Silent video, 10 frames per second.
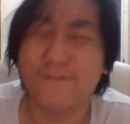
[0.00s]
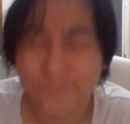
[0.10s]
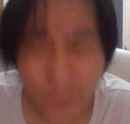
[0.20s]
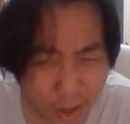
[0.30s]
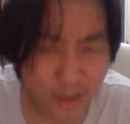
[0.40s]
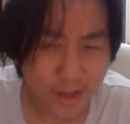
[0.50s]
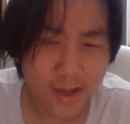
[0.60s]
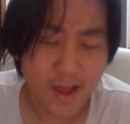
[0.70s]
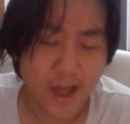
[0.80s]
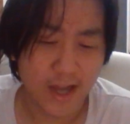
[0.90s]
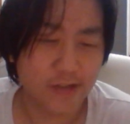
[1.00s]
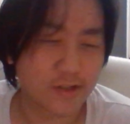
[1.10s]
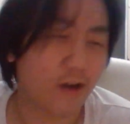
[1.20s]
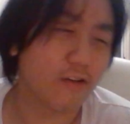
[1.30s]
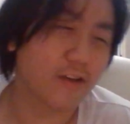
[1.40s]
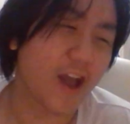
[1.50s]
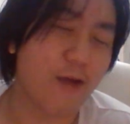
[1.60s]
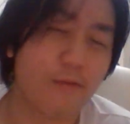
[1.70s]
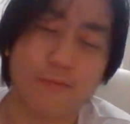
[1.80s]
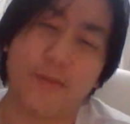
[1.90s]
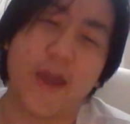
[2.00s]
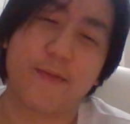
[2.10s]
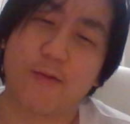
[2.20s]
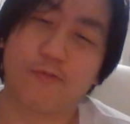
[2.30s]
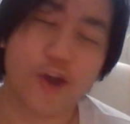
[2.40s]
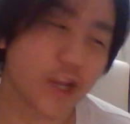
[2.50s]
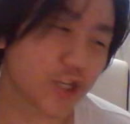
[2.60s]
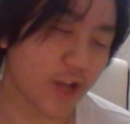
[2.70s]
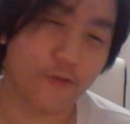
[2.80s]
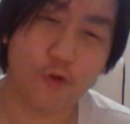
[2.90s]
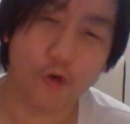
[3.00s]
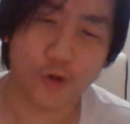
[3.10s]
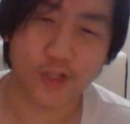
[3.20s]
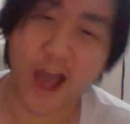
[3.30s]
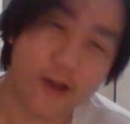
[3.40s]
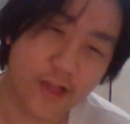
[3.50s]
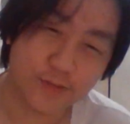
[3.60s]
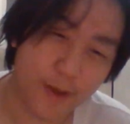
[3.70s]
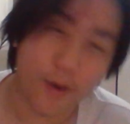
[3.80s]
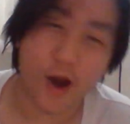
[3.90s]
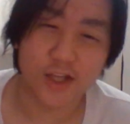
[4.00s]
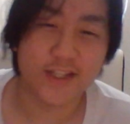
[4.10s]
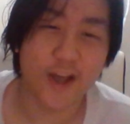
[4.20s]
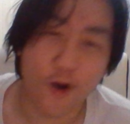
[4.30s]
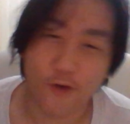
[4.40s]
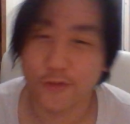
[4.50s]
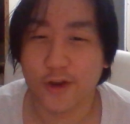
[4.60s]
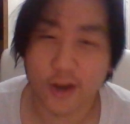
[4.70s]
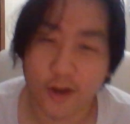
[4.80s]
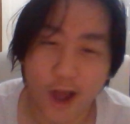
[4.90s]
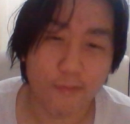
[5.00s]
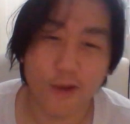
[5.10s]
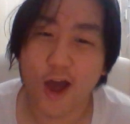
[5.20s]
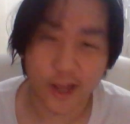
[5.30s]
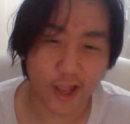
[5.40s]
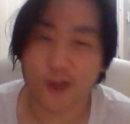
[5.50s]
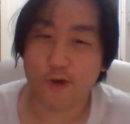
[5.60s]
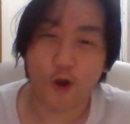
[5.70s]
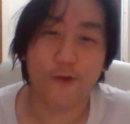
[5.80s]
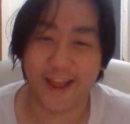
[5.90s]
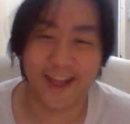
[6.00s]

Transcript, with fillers: the fuck? literally, oh yeah, babe, I'm rich. Like, of course, uh, that's my past self. Da, da, da, I'm learning and growing.